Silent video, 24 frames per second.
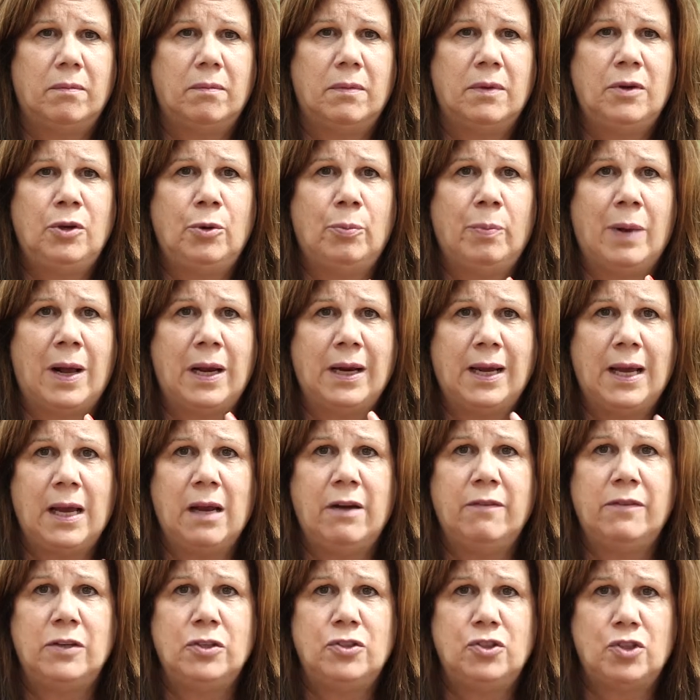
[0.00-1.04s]
Your body
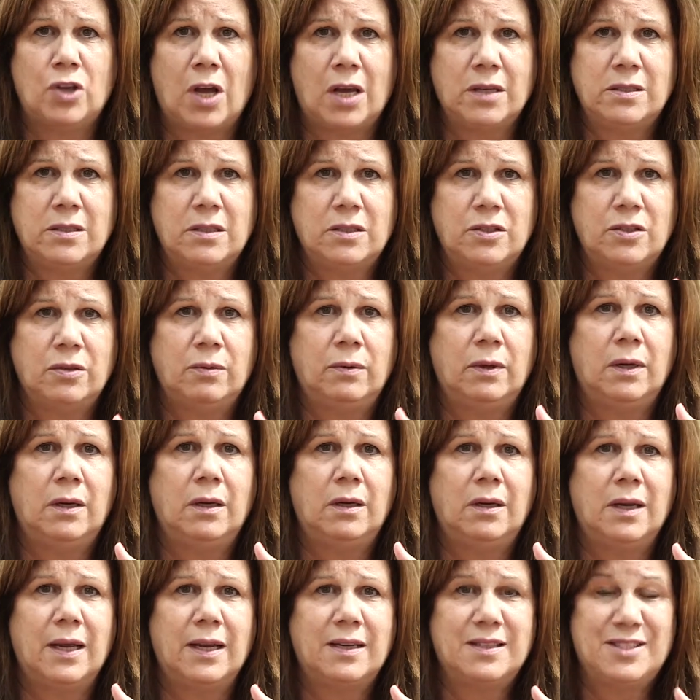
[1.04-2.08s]
kind of adjusts to it,
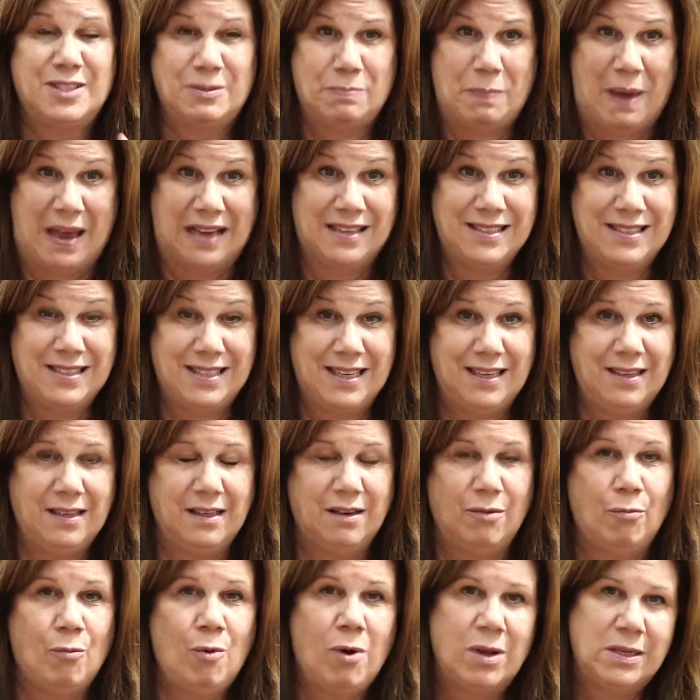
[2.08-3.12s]
expects it,
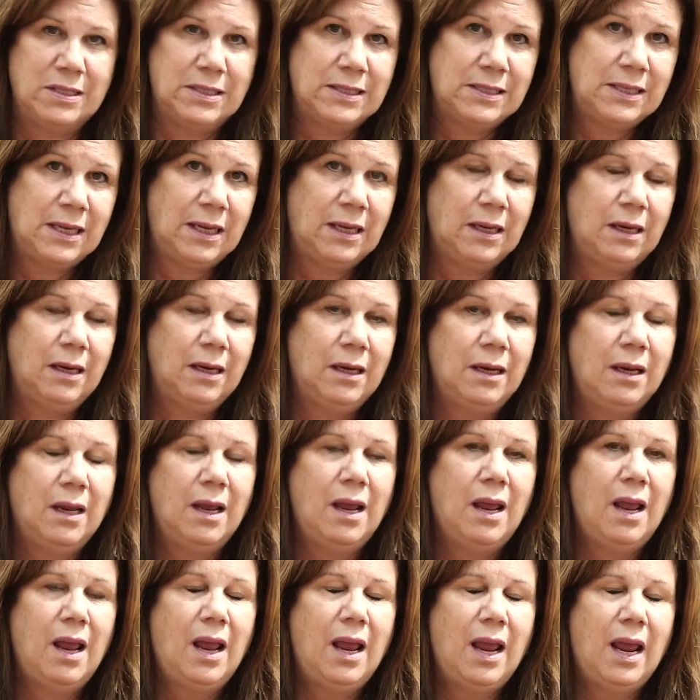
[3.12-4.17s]
wants it,
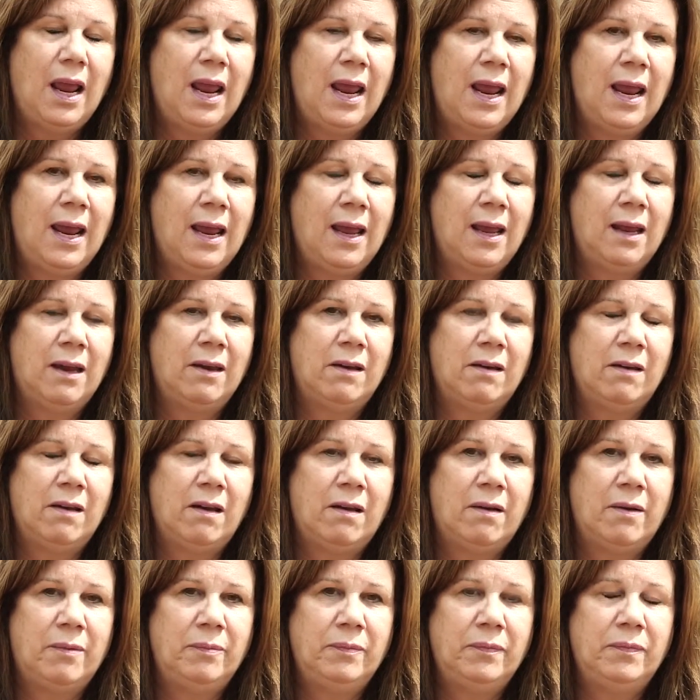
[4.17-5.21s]

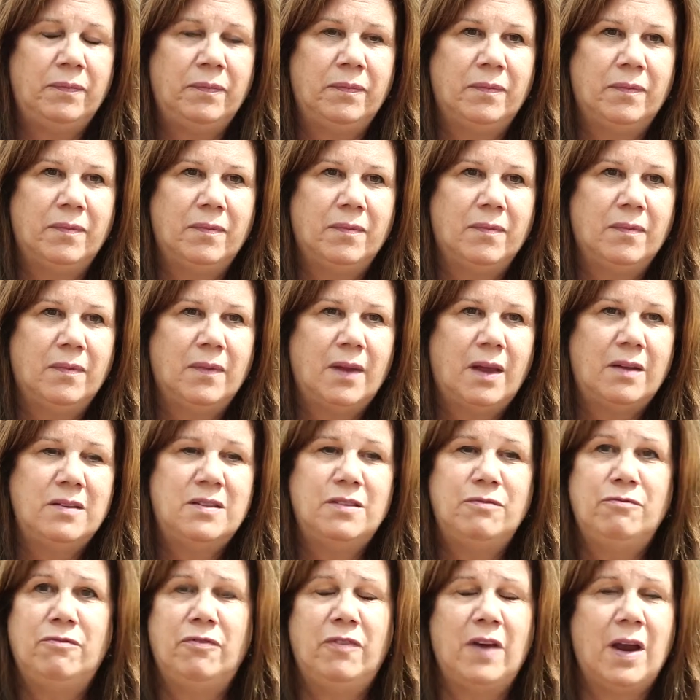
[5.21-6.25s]
and it's
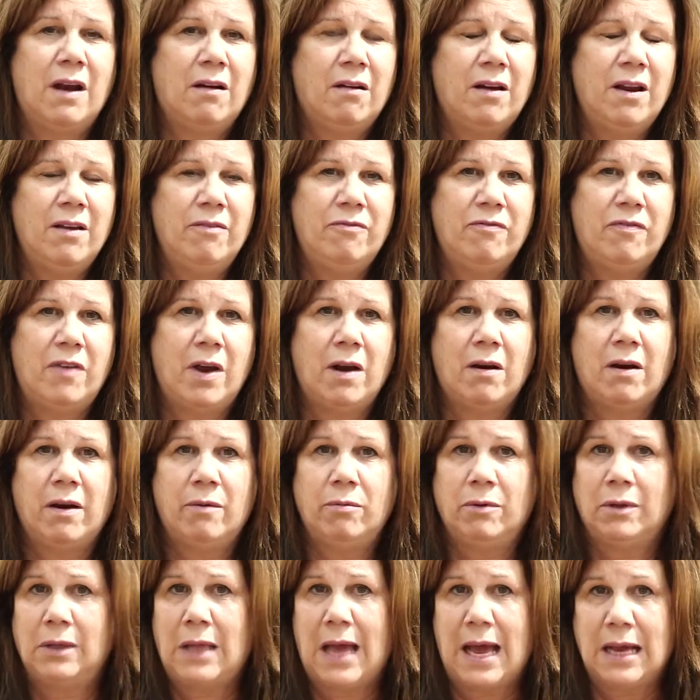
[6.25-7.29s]
very, very
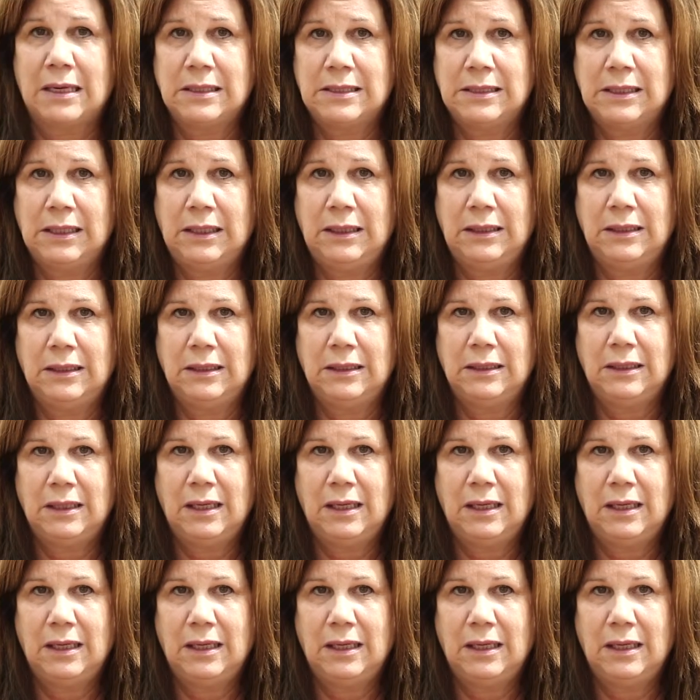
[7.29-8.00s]
relaxing.